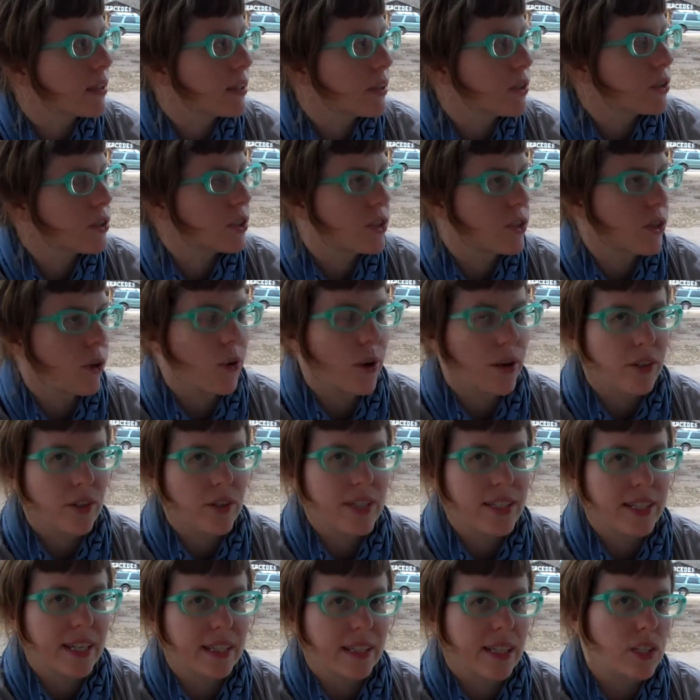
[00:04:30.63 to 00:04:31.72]
You just don't
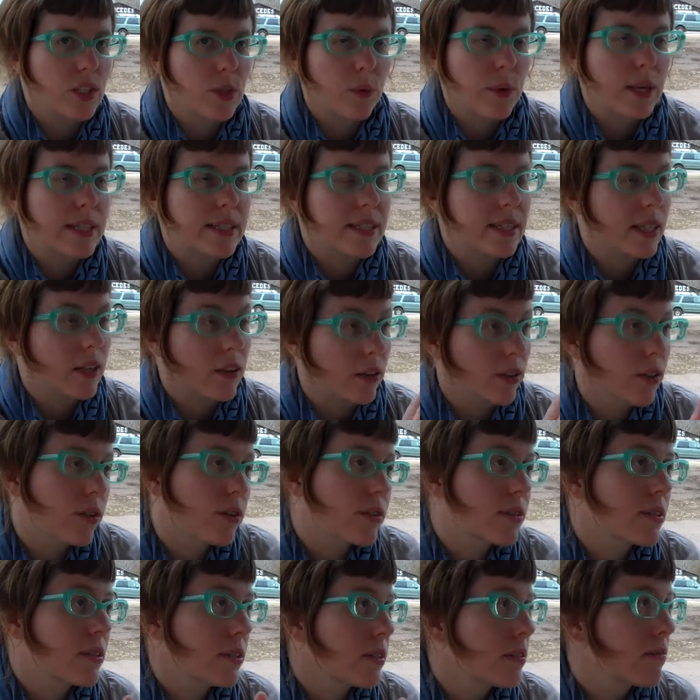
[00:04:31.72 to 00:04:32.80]
understand, because the rest of the year it
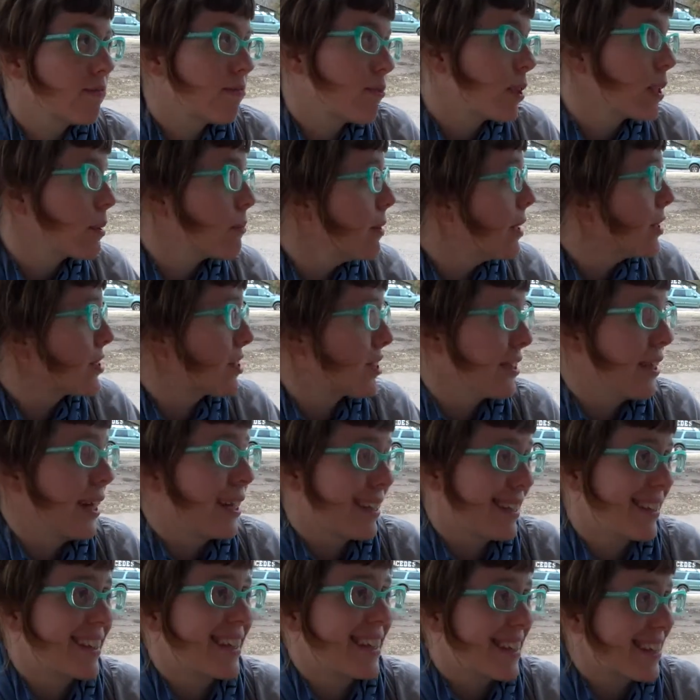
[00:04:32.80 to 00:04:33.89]
looks pretty much
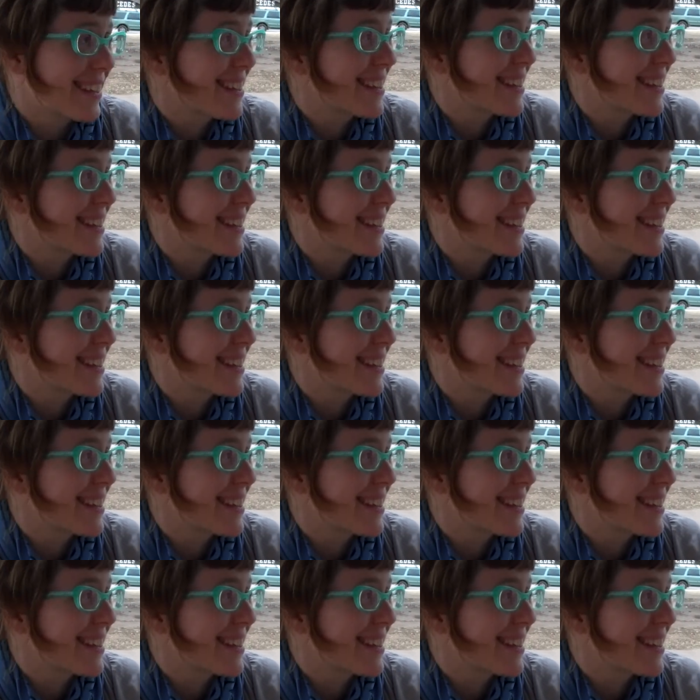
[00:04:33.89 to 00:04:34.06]
like this.